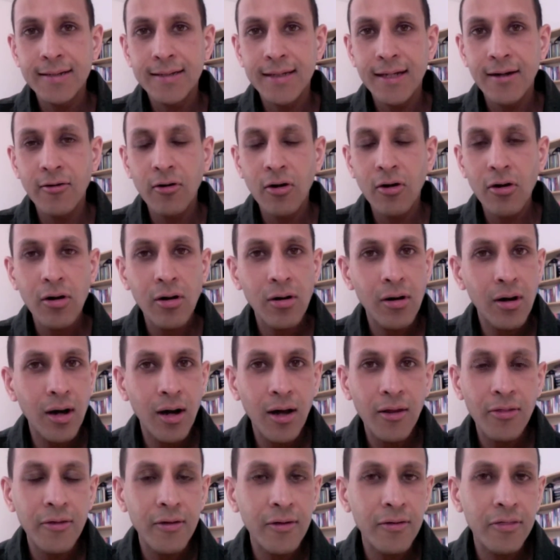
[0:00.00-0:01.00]
There are
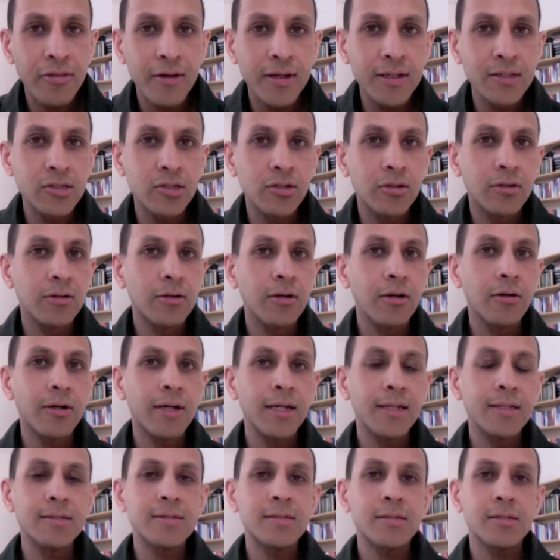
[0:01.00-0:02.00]
other things you could look
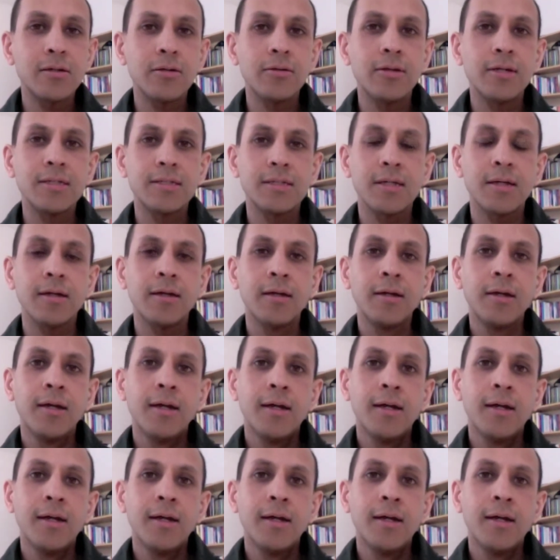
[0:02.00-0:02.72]
into. There's a